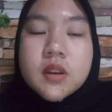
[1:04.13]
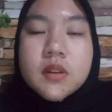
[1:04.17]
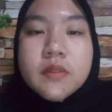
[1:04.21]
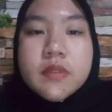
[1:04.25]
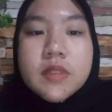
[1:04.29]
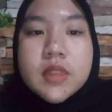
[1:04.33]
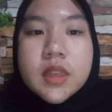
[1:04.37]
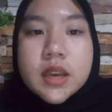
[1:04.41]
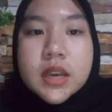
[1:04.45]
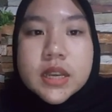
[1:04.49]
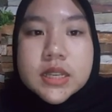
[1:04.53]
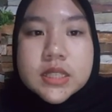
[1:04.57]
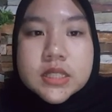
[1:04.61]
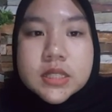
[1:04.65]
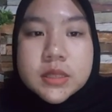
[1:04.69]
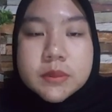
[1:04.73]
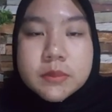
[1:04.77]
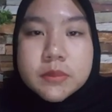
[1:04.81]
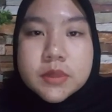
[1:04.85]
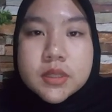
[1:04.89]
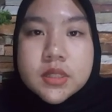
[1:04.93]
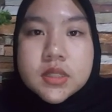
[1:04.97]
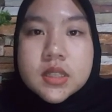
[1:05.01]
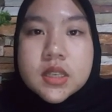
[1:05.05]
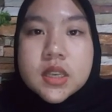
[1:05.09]
of their
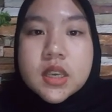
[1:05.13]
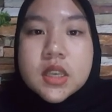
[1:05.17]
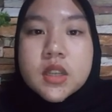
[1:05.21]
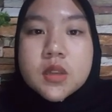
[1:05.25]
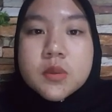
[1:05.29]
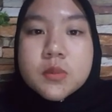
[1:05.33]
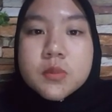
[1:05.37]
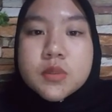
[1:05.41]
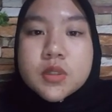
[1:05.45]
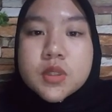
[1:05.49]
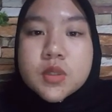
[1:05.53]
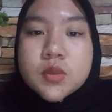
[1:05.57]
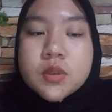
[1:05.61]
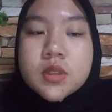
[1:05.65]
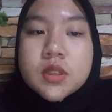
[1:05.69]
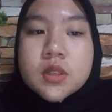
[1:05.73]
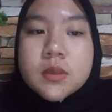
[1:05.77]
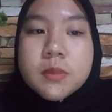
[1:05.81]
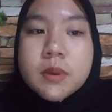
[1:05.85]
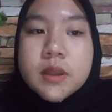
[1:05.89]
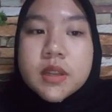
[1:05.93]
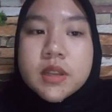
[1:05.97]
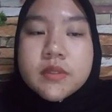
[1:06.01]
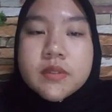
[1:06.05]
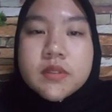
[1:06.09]
customers in a mutually
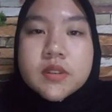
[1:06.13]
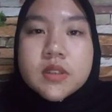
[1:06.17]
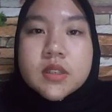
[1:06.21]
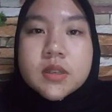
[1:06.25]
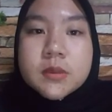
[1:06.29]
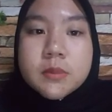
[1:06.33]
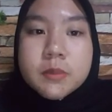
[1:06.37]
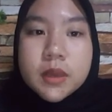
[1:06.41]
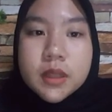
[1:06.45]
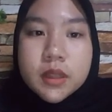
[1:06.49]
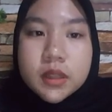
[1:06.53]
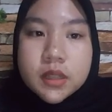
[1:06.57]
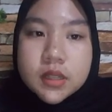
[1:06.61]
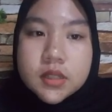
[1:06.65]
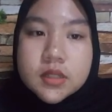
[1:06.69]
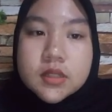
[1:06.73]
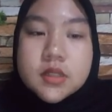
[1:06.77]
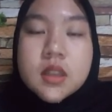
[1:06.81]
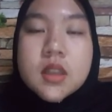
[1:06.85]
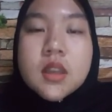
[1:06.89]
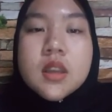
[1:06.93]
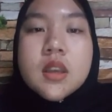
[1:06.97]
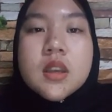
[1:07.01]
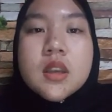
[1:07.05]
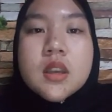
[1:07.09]
beneficial manner
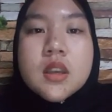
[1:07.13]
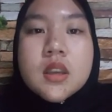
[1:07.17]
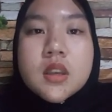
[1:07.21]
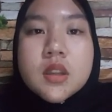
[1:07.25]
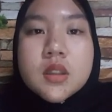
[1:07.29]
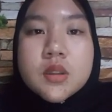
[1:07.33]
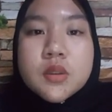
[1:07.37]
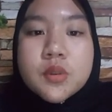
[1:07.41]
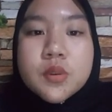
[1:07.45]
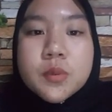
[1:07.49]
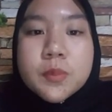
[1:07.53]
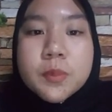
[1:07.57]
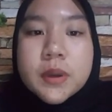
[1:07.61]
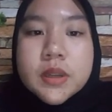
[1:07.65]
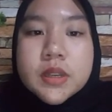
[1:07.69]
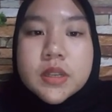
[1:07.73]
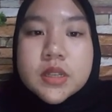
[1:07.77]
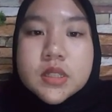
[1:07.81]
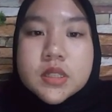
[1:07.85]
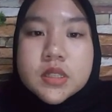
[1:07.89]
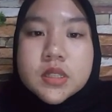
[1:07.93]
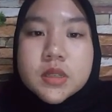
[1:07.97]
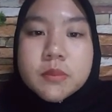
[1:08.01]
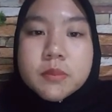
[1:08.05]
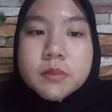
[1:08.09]
through
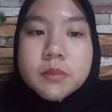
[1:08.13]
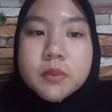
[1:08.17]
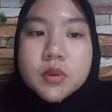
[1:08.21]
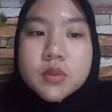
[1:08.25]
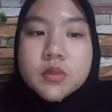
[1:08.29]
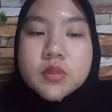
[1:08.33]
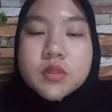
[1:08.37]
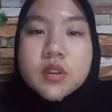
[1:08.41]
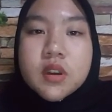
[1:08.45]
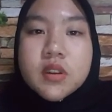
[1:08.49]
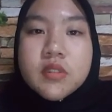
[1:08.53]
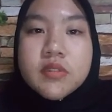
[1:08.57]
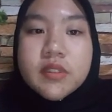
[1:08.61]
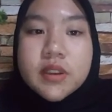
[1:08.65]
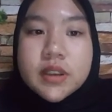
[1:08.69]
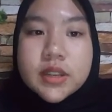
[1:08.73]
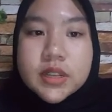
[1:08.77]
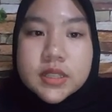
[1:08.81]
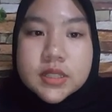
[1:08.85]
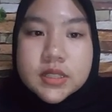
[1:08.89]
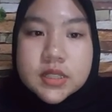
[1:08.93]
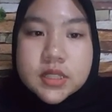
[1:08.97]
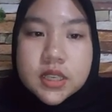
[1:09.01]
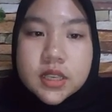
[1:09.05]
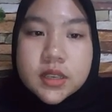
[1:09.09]
partnership modes of
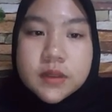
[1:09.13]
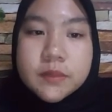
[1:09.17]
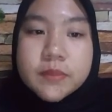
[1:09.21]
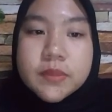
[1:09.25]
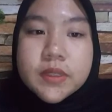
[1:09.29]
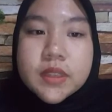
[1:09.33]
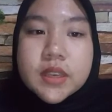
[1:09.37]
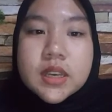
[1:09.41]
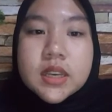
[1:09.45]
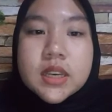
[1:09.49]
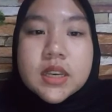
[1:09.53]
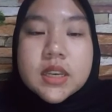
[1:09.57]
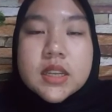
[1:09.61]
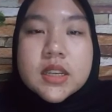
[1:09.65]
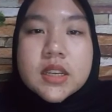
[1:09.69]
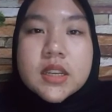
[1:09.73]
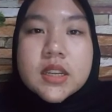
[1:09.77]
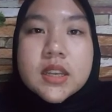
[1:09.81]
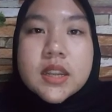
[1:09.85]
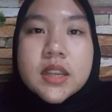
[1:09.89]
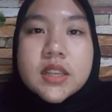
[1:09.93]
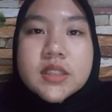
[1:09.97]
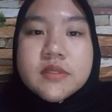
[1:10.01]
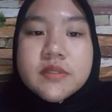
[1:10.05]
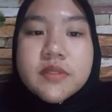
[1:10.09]
financing. The
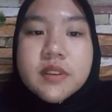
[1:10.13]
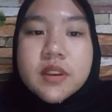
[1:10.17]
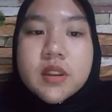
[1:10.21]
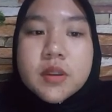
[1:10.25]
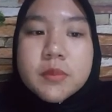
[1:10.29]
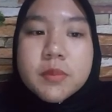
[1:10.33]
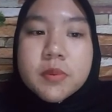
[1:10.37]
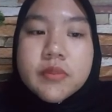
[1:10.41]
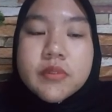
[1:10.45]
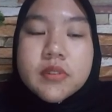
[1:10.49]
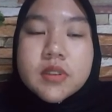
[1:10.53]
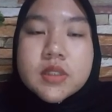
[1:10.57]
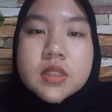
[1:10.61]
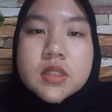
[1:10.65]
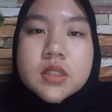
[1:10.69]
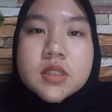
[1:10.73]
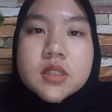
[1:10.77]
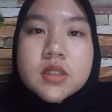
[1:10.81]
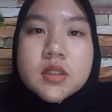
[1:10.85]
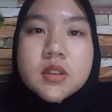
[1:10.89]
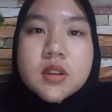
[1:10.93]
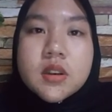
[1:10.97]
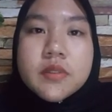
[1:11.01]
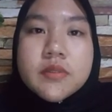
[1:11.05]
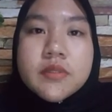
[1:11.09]
next value
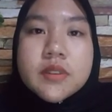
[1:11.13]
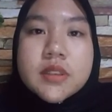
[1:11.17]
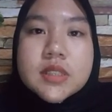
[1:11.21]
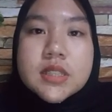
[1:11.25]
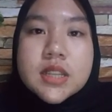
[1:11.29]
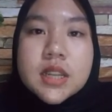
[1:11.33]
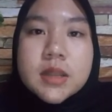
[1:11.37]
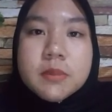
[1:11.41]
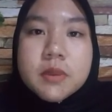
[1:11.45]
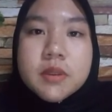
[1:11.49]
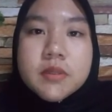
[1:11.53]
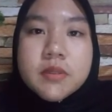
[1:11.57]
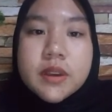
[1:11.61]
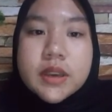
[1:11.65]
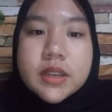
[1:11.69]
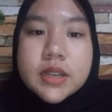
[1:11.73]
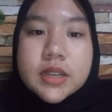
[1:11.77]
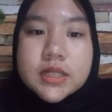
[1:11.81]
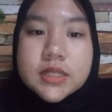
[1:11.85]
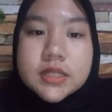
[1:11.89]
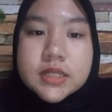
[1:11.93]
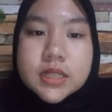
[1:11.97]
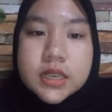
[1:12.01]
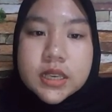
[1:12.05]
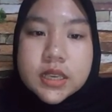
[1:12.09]
proposition of Islamic
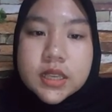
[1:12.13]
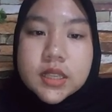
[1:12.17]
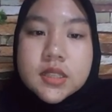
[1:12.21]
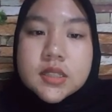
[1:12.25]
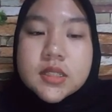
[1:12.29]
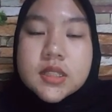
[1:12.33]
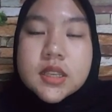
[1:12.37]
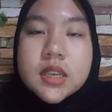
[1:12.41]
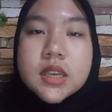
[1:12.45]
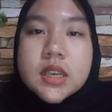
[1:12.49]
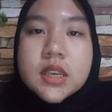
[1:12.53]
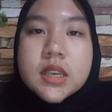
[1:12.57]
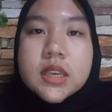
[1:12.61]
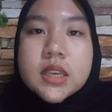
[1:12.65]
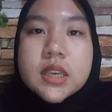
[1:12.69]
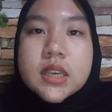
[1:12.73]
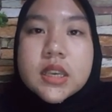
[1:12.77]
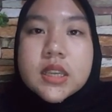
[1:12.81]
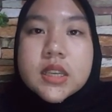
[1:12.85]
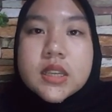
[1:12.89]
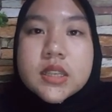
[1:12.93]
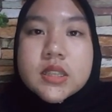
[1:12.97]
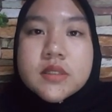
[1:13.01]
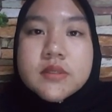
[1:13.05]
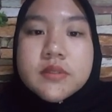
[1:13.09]
finance is
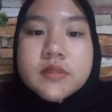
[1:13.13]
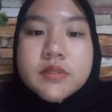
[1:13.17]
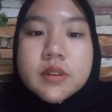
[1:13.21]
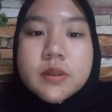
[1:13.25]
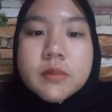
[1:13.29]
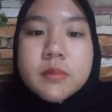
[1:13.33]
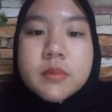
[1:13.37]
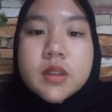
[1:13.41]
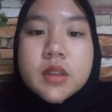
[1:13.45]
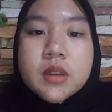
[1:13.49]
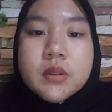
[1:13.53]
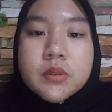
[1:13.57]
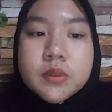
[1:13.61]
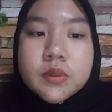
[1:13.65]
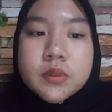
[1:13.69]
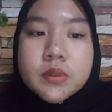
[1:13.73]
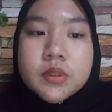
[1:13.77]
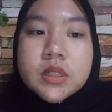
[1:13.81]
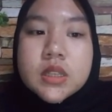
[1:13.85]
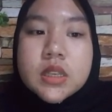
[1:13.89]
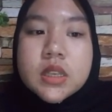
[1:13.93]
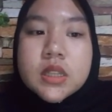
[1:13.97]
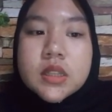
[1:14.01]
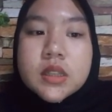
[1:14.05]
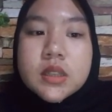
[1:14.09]
it is firmly rooted
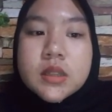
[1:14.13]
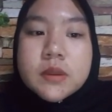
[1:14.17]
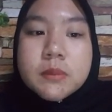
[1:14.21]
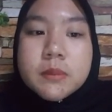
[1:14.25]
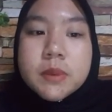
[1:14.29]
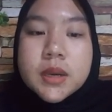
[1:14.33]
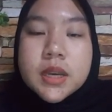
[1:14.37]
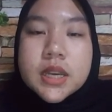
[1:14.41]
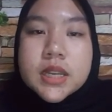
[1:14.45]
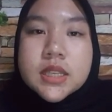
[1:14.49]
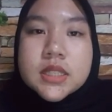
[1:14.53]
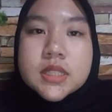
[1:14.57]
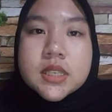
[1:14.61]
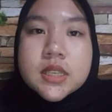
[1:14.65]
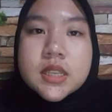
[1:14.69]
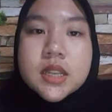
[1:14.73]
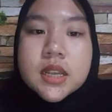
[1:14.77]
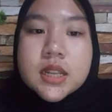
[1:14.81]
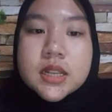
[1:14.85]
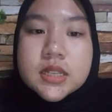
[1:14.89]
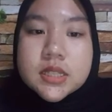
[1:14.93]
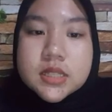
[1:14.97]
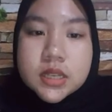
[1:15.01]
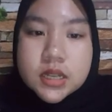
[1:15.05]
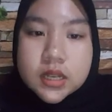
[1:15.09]
in the Maqasid
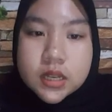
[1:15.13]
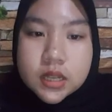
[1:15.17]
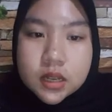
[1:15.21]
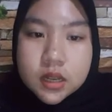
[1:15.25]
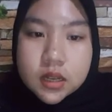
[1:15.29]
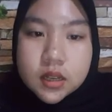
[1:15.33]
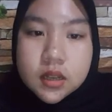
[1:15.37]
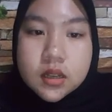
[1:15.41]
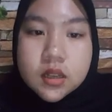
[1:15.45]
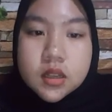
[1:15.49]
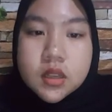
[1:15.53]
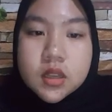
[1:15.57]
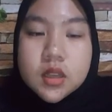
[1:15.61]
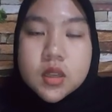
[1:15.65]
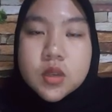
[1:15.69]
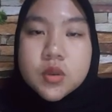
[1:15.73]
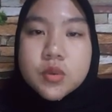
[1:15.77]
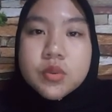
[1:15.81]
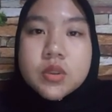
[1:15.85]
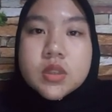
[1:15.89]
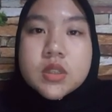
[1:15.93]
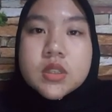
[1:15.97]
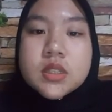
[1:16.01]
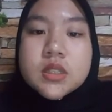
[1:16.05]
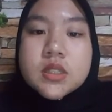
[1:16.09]
al-Sharia,
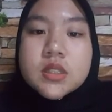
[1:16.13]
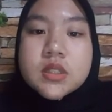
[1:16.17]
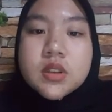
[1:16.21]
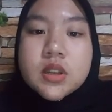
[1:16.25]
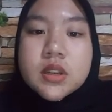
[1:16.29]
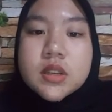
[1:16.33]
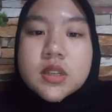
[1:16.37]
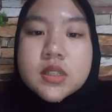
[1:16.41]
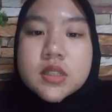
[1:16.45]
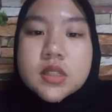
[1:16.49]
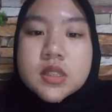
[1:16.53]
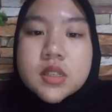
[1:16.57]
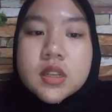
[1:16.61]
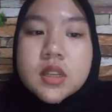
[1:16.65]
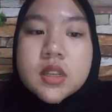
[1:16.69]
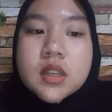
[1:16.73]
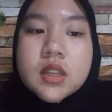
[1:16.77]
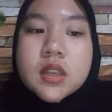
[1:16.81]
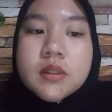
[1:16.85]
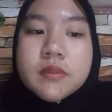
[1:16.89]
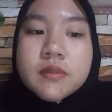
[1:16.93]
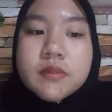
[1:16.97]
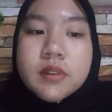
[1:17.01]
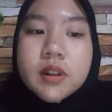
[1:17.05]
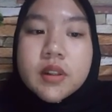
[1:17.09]
which is
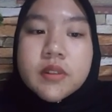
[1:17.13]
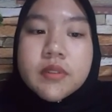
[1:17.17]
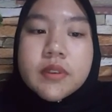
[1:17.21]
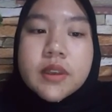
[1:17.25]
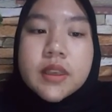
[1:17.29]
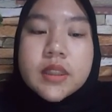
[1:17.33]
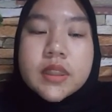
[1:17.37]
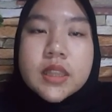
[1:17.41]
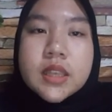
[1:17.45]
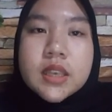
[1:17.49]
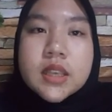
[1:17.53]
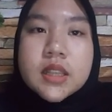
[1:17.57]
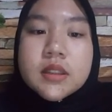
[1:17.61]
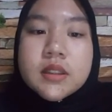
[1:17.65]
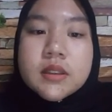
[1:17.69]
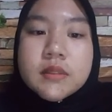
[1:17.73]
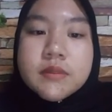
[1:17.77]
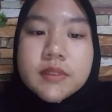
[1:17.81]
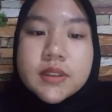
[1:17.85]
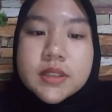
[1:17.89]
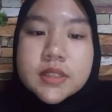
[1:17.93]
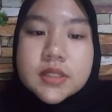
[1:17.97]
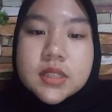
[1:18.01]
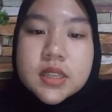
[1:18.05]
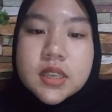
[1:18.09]
traditionally involve ethical
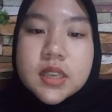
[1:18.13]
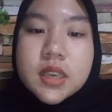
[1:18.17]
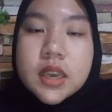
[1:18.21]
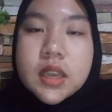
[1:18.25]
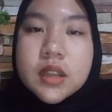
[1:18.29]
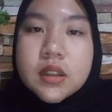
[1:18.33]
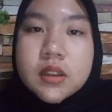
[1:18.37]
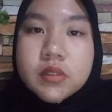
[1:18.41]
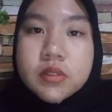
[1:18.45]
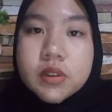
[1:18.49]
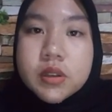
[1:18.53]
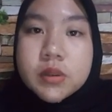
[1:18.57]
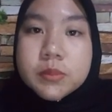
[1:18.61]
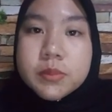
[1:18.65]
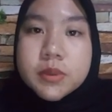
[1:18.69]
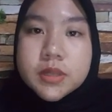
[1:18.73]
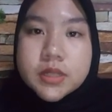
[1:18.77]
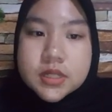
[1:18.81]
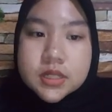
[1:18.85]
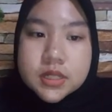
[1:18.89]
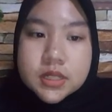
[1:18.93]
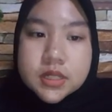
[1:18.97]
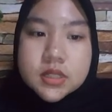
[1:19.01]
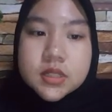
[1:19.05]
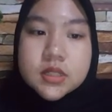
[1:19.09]
investing and green
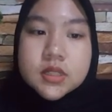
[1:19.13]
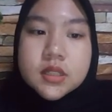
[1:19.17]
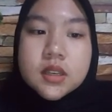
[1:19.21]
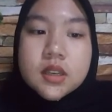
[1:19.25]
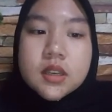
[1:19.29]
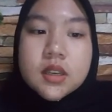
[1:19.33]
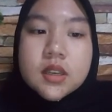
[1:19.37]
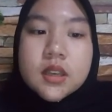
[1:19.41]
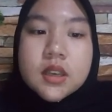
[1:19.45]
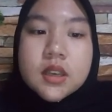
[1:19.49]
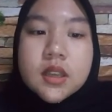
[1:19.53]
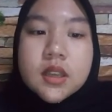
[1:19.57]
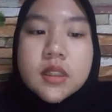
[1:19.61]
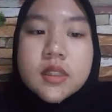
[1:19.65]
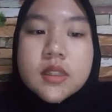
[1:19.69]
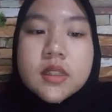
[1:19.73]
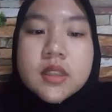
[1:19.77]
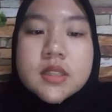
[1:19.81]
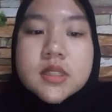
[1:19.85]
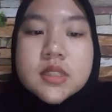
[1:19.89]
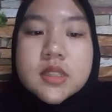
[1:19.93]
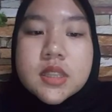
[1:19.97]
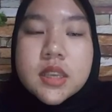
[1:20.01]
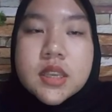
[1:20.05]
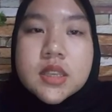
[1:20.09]
business.
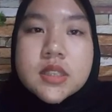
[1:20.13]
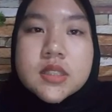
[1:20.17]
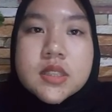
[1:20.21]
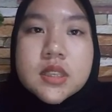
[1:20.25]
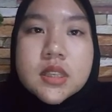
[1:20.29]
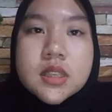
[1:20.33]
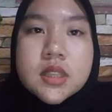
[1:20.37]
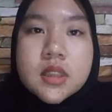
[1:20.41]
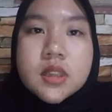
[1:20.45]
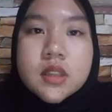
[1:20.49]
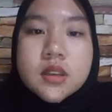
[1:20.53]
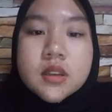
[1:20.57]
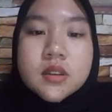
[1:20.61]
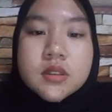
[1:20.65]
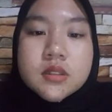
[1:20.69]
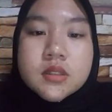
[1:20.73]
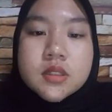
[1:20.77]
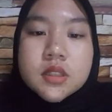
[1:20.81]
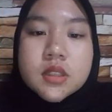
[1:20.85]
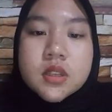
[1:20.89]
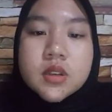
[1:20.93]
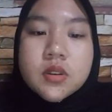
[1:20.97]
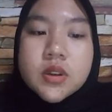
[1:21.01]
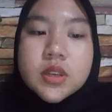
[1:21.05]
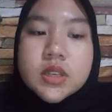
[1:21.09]
This takes into
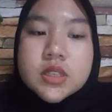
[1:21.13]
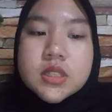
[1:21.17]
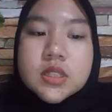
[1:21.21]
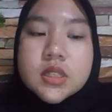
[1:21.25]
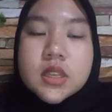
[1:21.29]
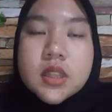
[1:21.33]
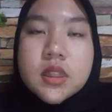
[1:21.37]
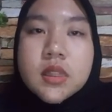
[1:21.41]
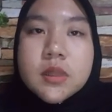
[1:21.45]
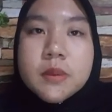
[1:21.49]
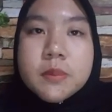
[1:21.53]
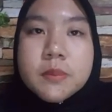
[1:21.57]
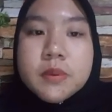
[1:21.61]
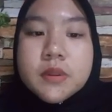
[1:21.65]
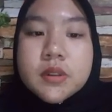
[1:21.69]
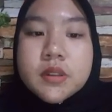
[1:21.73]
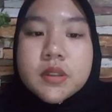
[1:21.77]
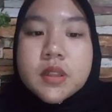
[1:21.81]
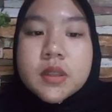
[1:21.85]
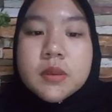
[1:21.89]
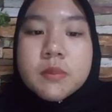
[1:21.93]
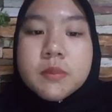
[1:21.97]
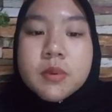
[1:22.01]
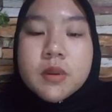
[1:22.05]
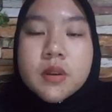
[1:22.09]
consideration the
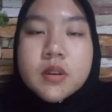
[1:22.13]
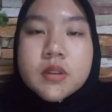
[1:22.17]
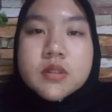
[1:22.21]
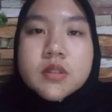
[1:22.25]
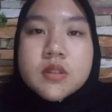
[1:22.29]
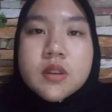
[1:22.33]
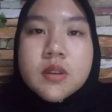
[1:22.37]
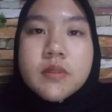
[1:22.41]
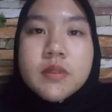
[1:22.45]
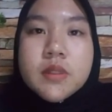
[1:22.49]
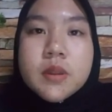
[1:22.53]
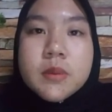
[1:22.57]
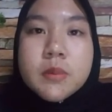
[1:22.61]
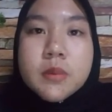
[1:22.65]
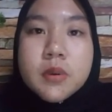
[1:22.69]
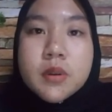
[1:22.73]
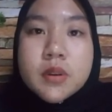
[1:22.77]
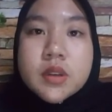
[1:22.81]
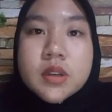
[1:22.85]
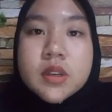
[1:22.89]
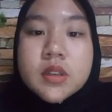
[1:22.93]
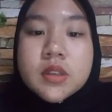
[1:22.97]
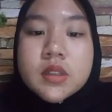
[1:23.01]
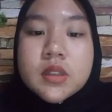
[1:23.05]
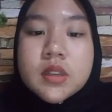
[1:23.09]
building blocks of the
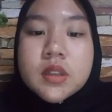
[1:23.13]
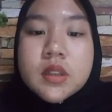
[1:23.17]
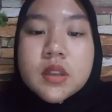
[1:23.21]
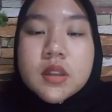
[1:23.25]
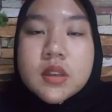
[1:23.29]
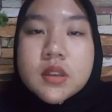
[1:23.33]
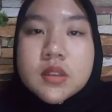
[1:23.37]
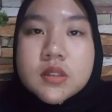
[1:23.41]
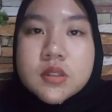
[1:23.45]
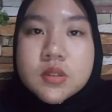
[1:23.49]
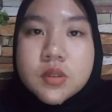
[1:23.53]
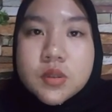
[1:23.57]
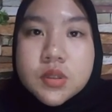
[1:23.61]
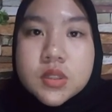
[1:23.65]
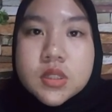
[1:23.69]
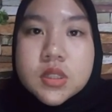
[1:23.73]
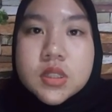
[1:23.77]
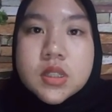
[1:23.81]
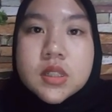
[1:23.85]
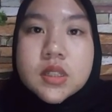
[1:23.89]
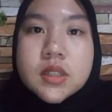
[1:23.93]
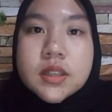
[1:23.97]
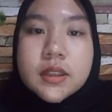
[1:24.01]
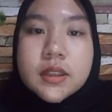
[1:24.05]
modern social